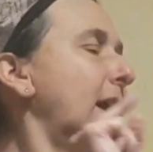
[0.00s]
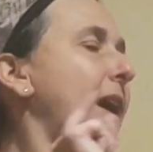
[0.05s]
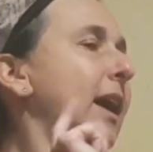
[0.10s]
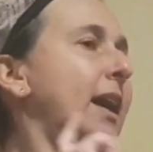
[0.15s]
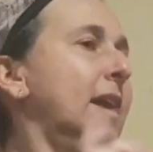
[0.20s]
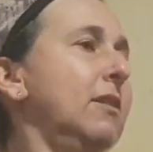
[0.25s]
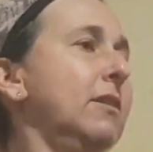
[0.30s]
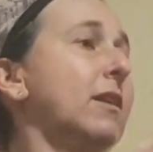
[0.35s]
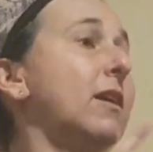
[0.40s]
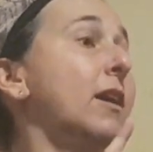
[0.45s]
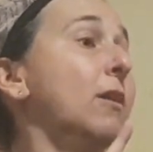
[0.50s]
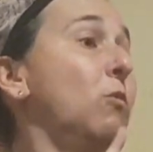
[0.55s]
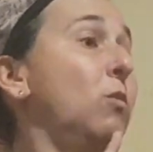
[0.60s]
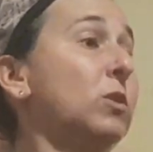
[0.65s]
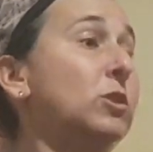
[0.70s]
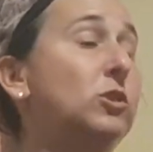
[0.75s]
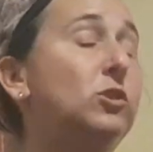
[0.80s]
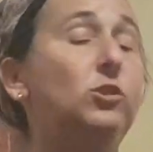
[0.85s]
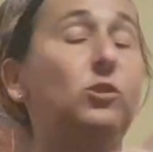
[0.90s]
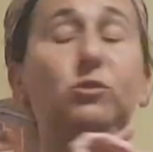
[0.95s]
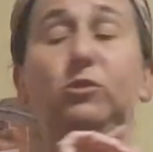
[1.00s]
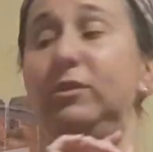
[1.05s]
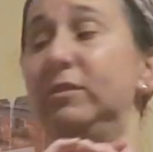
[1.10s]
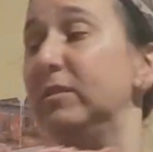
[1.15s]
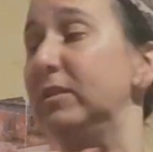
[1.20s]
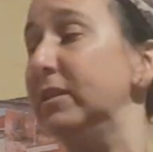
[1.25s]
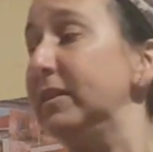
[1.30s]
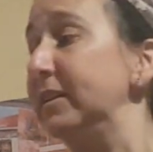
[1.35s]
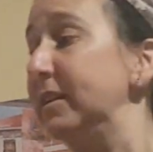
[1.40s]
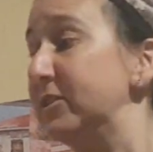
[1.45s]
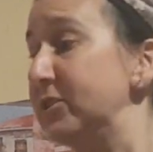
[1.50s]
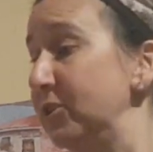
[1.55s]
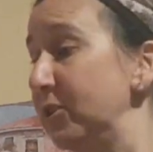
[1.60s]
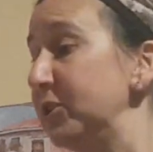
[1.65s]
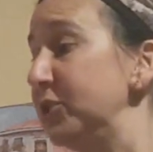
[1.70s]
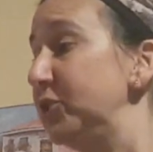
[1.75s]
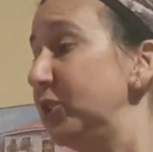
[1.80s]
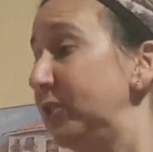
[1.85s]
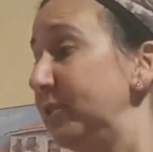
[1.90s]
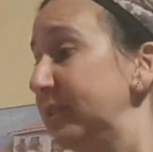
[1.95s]
And I want you, it's not
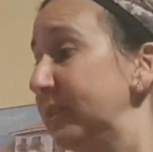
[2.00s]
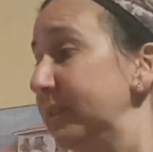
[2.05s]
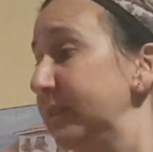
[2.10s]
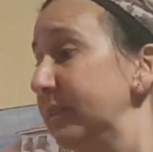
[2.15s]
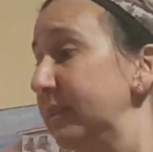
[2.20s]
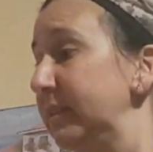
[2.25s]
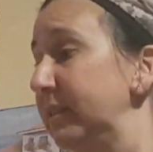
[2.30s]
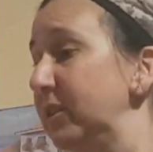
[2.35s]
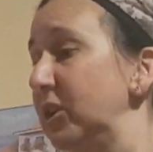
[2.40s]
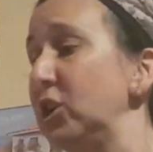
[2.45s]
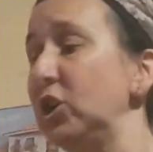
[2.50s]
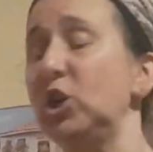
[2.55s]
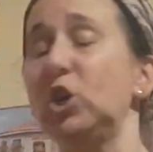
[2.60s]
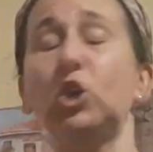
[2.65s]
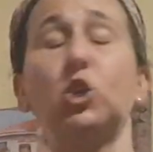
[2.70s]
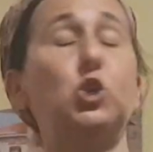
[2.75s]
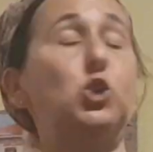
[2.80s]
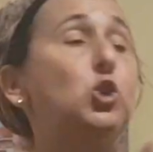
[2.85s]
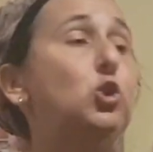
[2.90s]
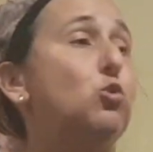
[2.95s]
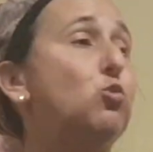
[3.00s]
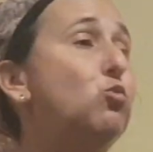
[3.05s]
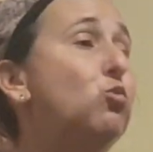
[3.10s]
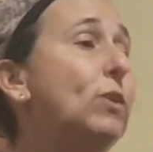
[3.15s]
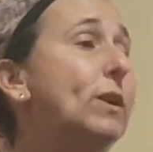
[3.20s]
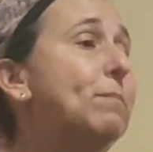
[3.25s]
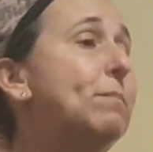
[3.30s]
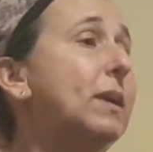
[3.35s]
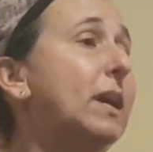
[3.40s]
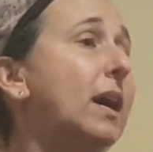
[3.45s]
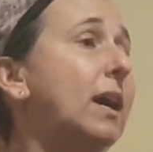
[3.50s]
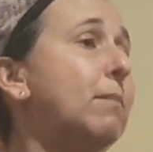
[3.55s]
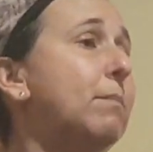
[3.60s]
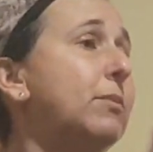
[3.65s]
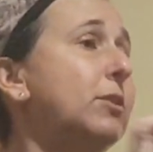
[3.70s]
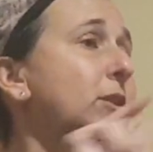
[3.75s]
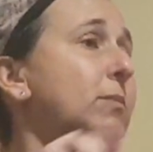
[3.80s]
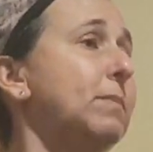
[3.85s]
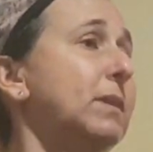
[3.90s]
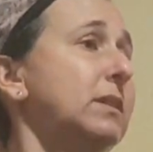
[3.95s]
a joke, to rip up
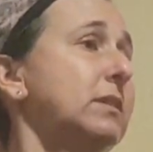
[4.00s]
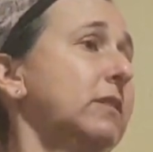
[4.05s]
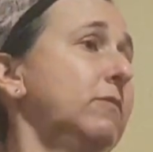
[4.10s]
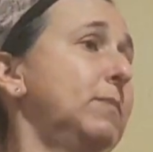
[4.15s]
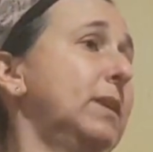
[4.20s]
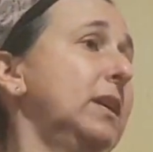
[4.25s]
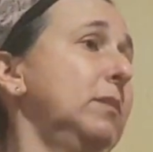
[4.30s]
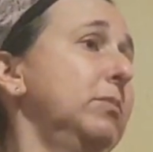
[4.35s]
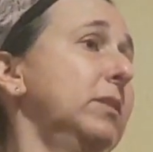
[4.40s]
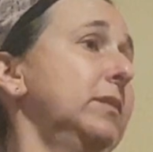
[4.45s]
your piece of paper.